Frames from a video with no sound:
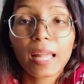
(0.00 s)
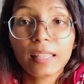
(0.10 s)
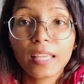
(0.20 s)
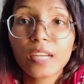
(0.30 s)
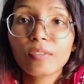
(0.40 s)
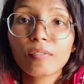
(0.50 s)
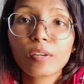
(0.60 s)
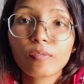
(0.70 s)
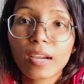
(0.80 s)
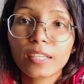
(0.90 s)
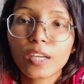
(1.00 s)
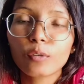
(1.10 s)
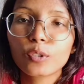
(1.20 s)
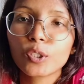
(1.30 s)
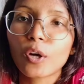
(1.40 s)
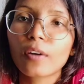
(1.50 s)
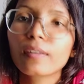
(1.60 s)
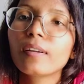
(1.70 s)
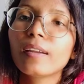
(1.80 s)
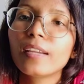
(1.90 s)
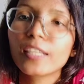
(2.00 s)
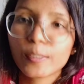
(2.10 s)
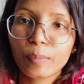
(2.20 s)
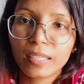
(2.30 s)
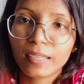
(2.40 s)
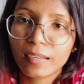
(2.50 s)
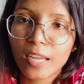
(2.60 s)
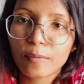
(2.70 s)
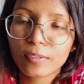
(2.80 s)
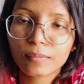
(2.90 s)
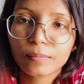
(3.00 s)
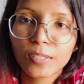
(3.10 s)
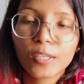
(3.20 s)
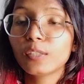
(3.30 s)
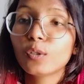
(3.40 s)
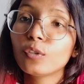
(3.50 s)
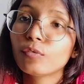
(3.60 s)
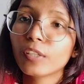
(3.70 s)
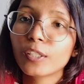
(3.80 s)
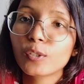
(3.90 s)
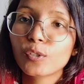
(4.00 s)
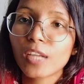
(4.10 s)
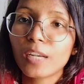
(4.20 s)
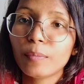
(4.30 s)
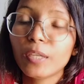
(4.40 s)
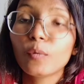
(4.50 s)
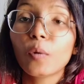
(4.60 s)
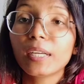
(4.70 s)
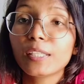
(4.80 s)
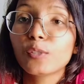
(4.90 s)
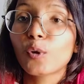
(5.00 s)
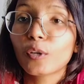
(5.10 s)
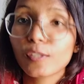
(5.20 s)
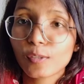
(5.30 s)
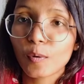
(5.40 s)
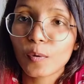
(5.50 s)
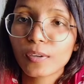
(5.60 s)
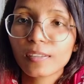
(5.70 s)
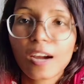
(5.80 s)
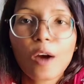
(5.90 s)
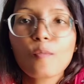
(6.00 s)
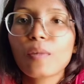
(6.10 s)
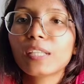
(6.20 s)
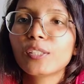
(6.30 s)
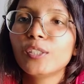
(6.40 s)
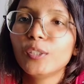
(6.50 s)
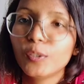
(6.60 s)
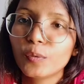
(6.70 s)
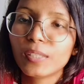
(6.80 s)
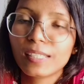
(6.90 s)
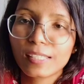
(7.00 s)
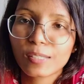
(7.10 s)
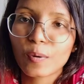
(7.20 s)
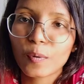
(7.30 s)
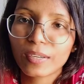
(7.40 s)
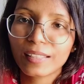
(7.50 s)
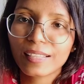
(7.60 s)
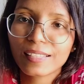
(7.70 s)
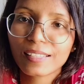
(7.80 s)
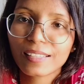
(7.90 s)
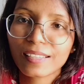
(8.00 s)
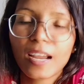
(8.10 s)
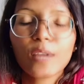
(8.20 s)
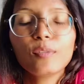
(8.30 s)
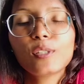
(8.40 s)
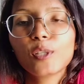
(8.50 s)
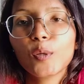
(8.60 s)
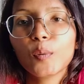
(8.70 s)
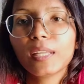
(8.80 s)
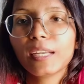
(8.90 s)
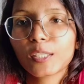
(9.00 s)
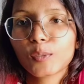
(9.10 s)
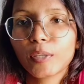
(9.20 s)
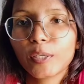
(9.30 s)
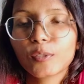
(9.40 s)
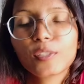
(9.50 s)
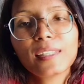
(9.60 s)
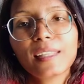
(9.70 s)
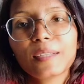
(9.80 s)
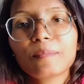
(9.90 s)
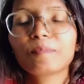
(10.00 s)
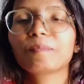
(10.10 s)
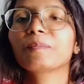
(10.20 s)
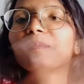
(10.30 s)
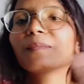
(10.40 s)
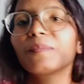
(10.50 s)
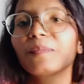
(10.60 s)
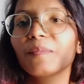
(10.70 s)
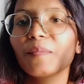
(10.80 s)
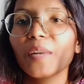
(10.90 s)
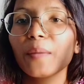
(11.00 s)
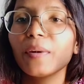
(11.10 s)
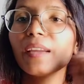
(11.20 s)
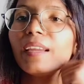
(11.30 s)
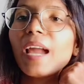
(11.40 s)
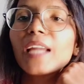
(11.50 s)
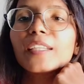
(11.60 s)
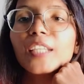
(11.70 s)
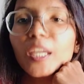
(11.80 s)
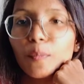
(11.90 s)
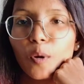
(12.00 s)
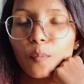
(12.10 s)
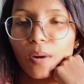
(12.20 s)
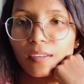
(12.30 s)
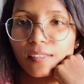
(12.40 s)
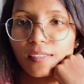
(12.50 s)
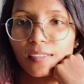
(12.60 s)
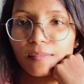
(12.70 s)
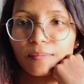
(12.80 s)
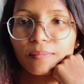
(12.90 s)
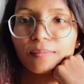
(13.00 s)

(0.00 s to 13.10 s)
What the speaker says: And there we will find out your speaking level. And don't forget to tell me what is your score, how much you did score in this. And I will see you in the next video. Till then, bye bye and keep on practicing.